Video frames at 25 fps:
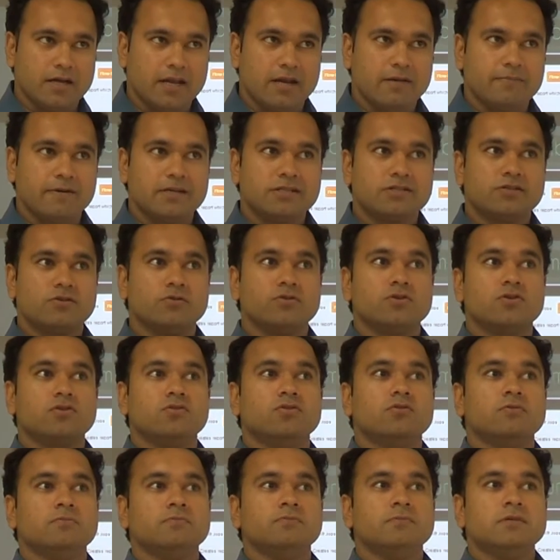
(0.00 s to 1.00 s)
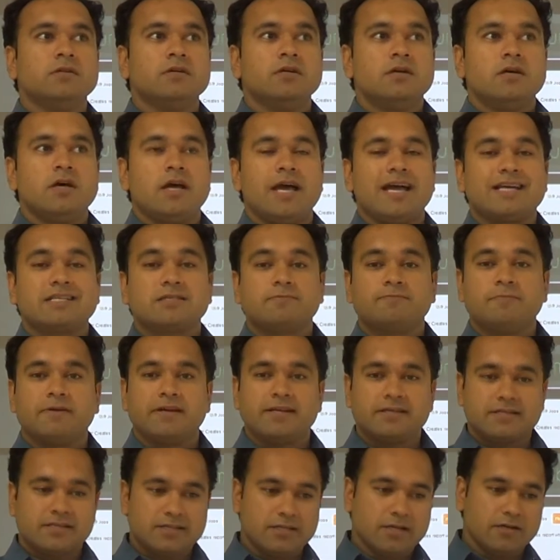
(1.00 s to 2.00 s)
enables you to
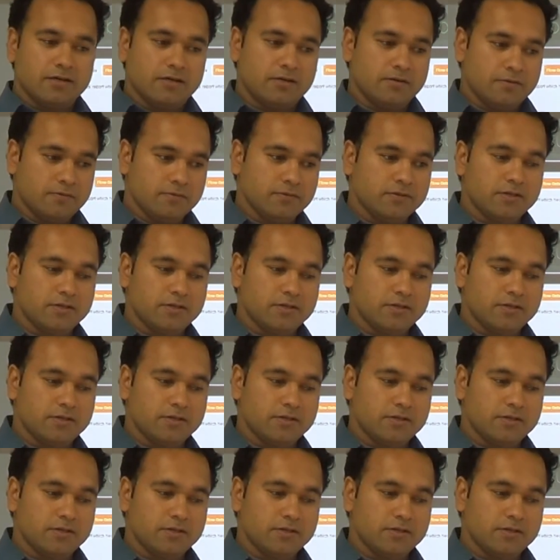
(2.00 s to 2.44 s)
express the